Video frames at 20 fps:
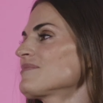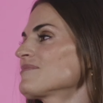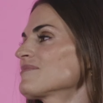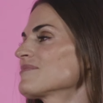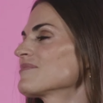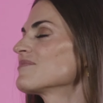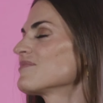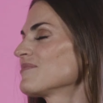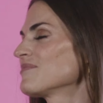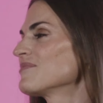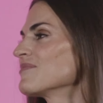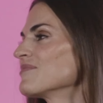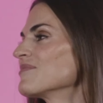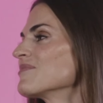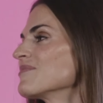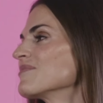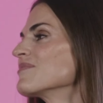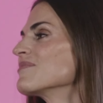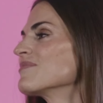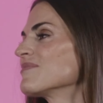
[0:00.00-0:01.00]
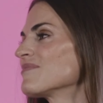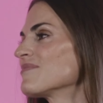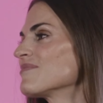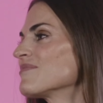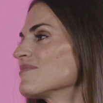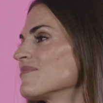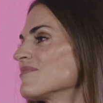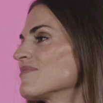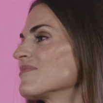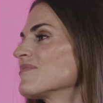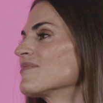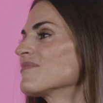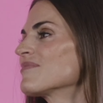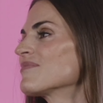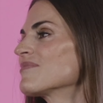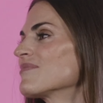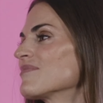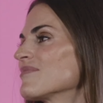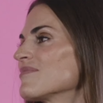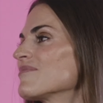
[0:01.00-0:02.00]

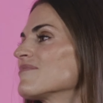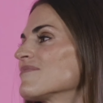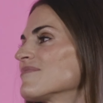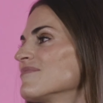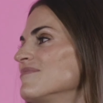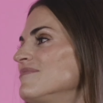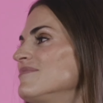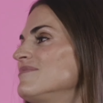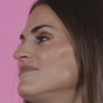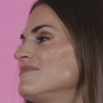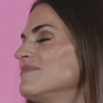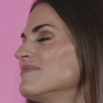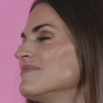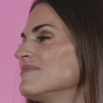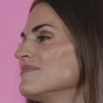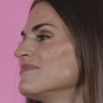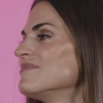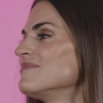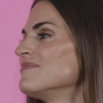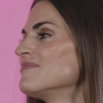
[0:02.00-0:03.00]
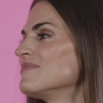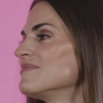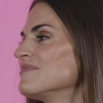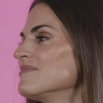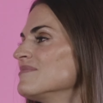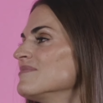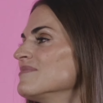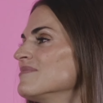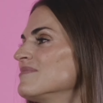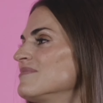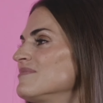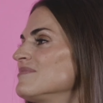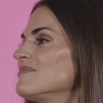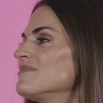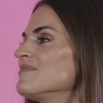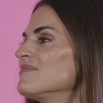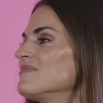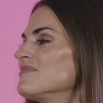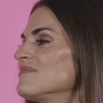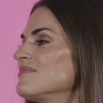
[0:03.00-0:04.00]

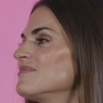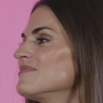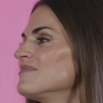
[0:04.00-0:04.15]
(silent)